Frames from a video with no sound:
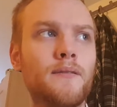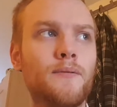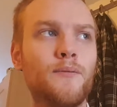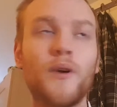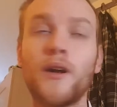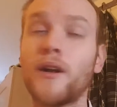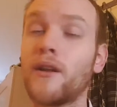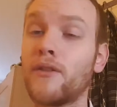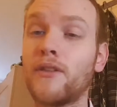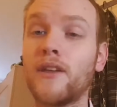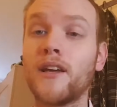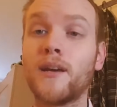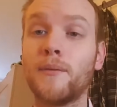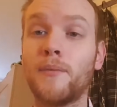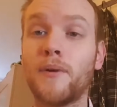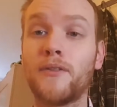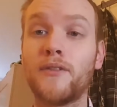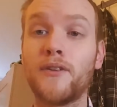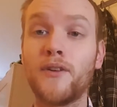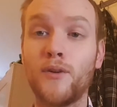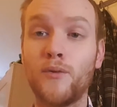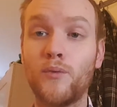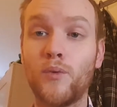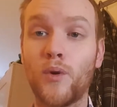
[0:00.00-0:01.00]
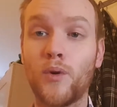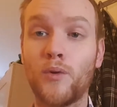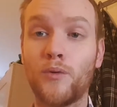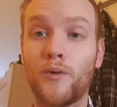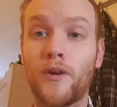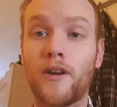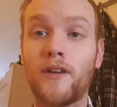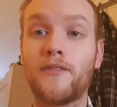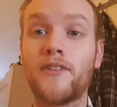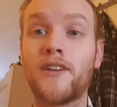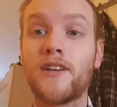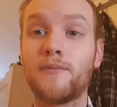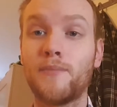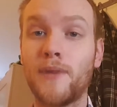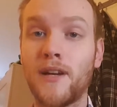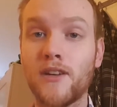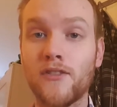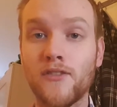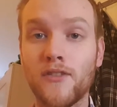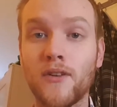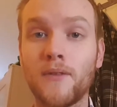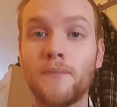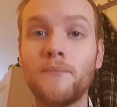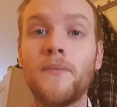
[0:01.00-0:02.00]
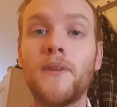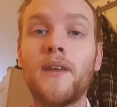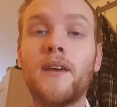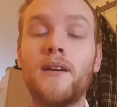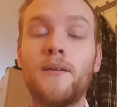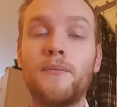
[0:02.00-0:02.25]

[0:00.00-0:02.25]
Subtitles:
what I think about the new World of Warcraft expansion.